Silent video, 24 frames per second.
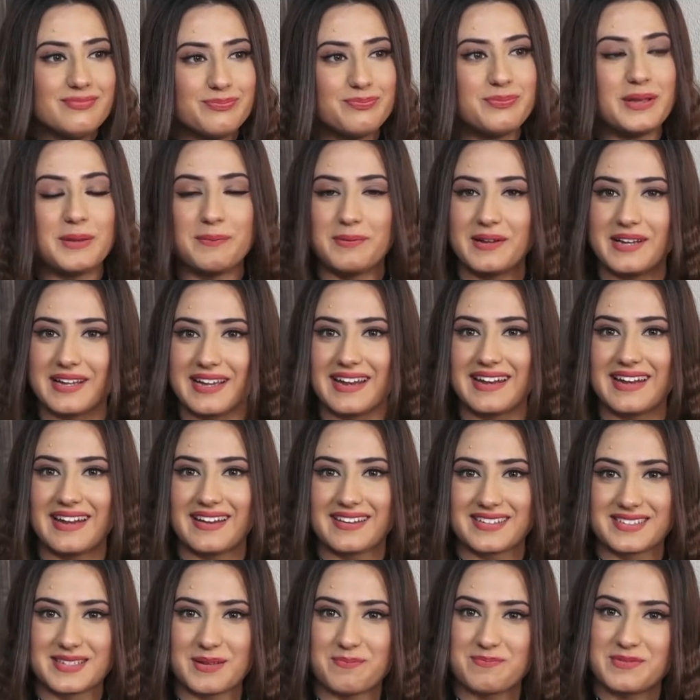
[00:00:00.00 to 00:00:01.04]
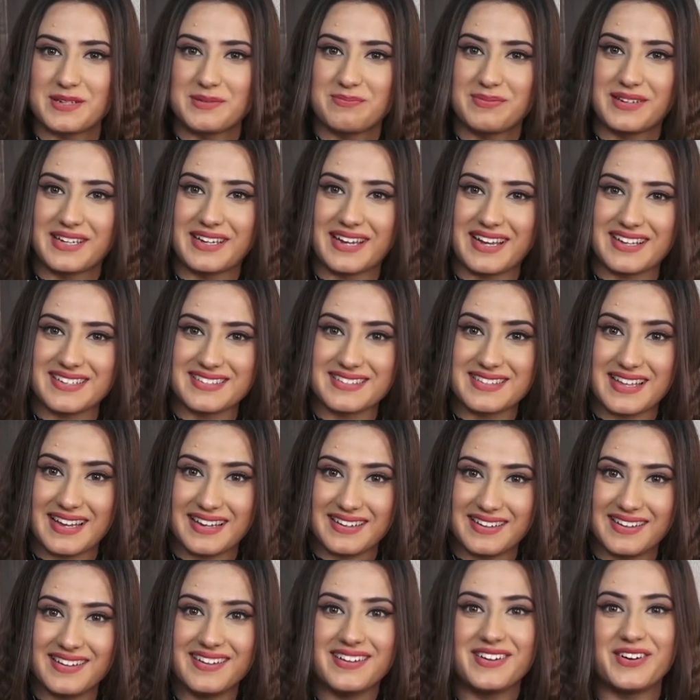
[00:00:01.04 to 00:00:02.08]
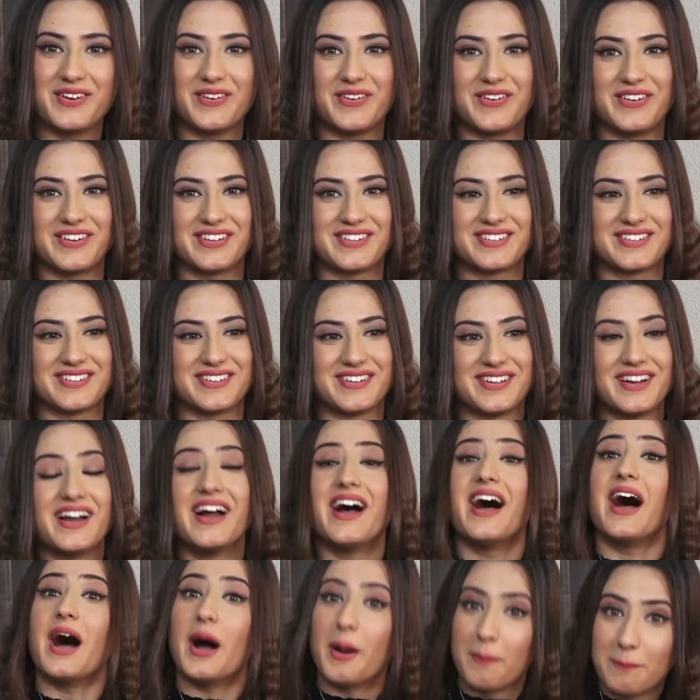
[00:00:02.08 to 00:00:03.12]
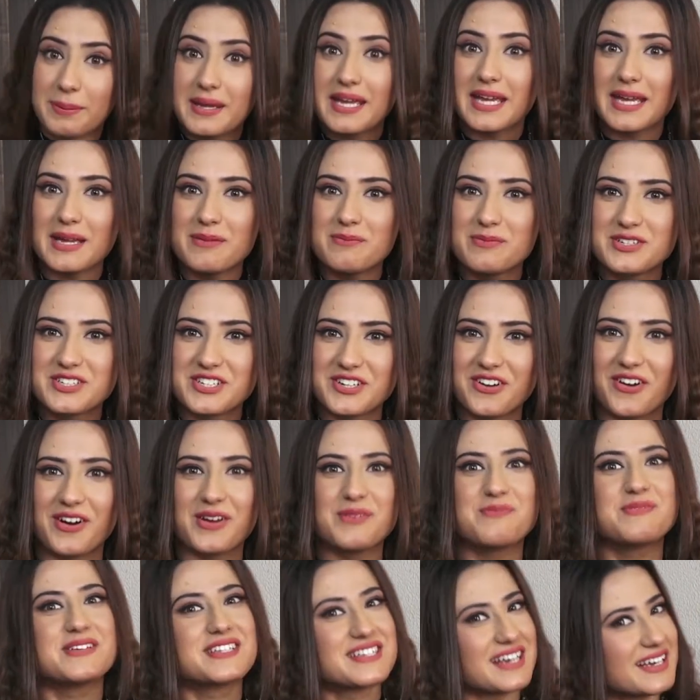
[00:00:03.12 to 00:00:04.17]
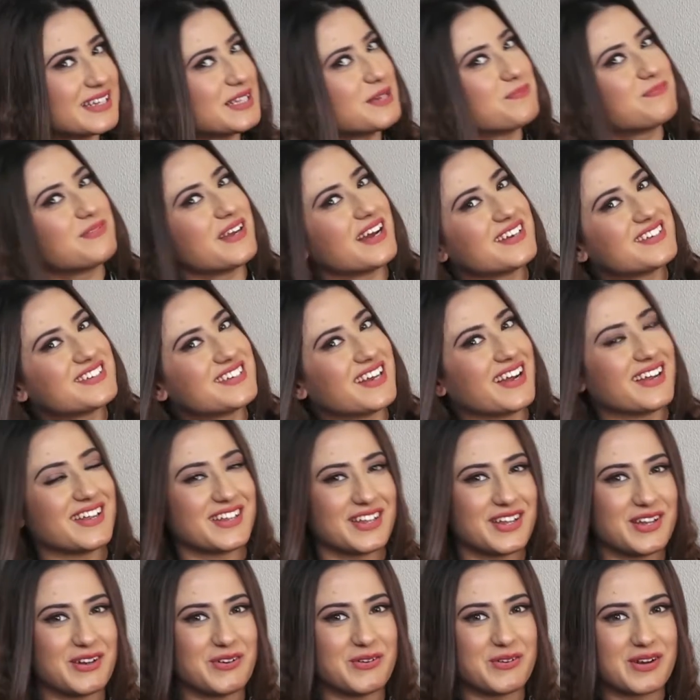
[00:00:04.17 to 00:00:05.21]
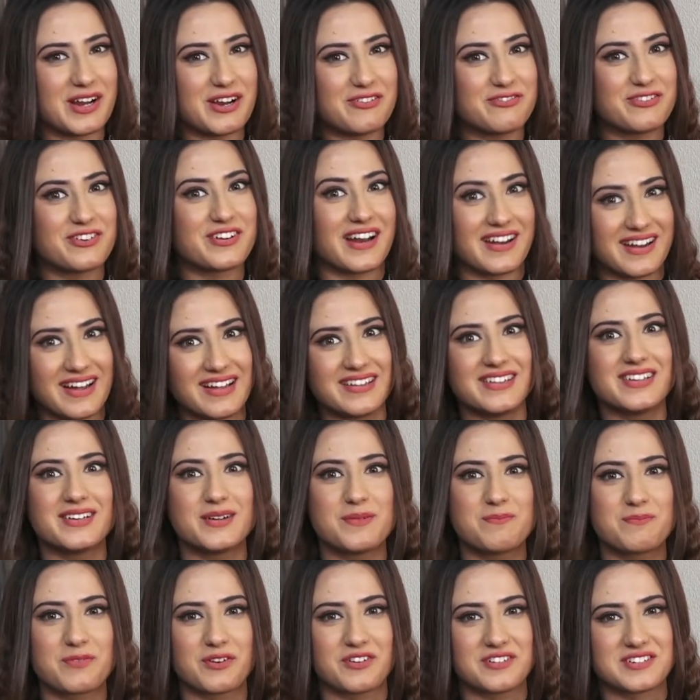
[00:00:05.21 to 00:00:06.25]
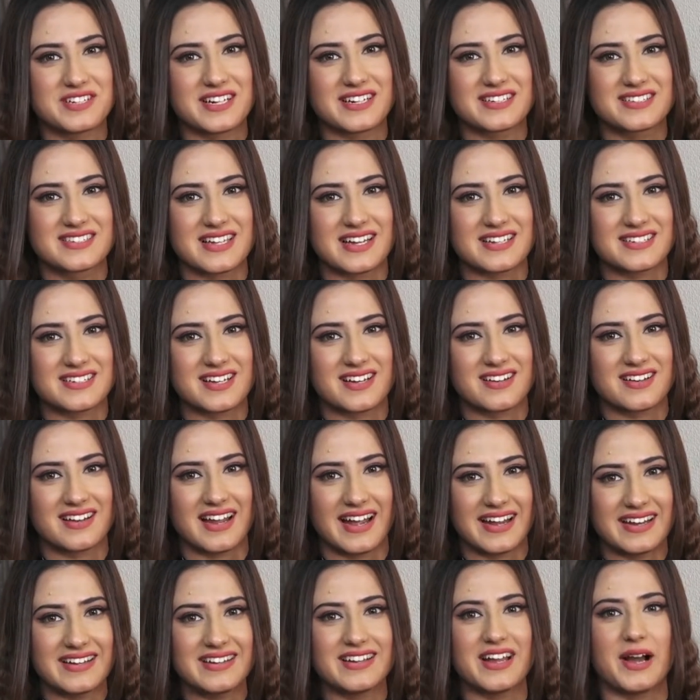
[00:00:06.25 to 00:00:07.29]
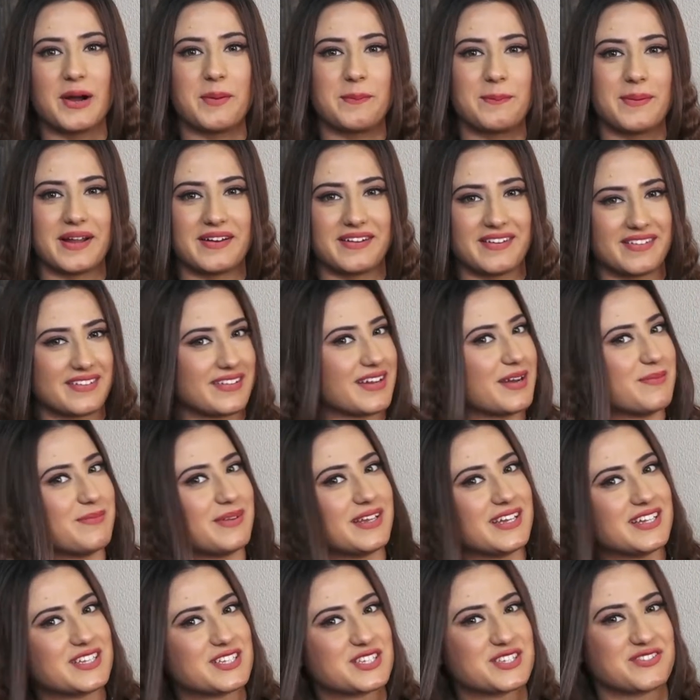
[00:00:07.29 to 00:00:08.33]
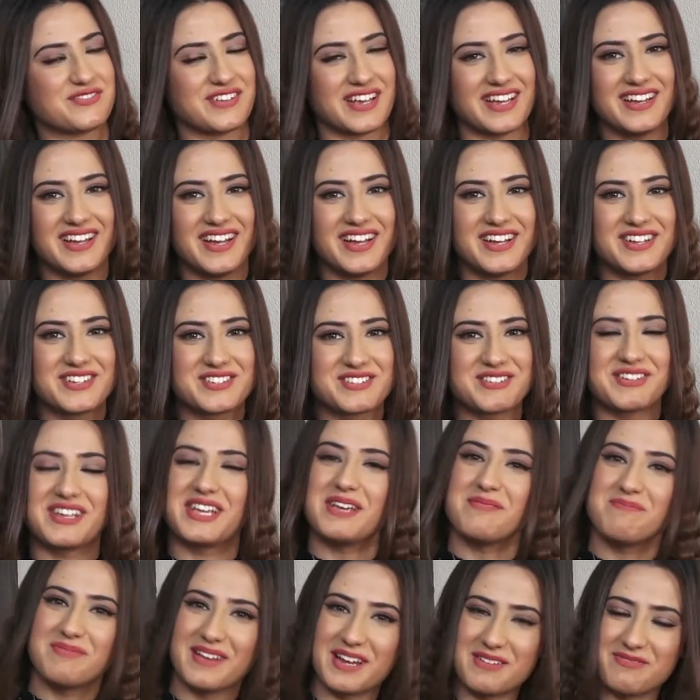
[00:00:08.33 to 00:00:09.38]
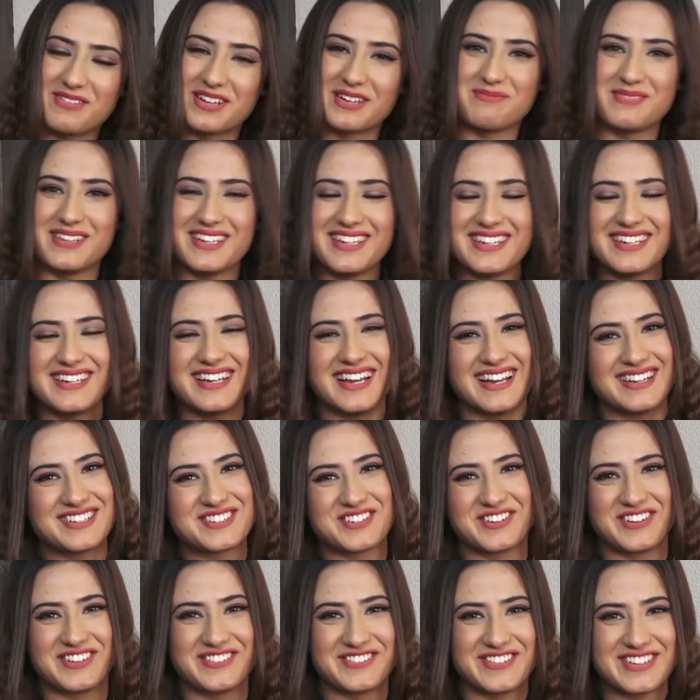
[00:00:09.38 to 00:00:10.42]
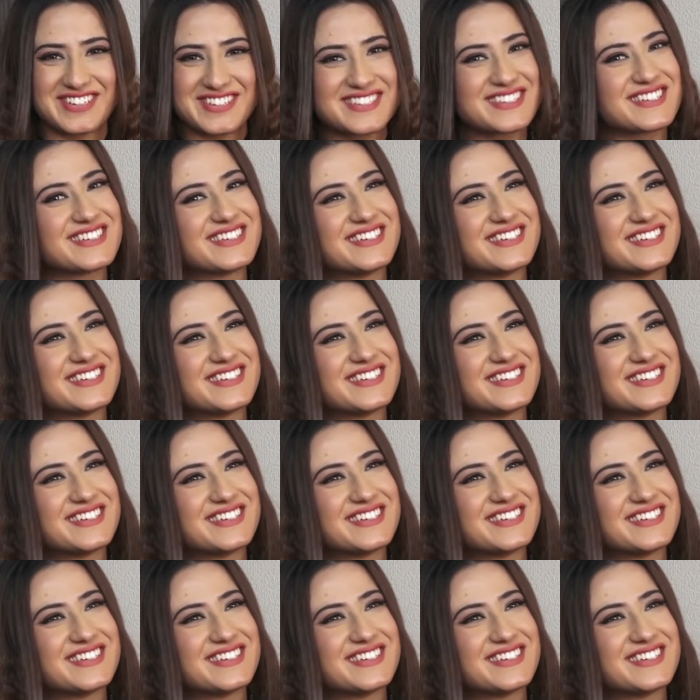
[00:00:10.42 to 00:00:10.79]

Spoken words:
people again accepted me as Naina, and abhi mujhe aur bhi zyada pyar chahiye hoga for another project that are lined up and are coming its way. So keep loving me as always.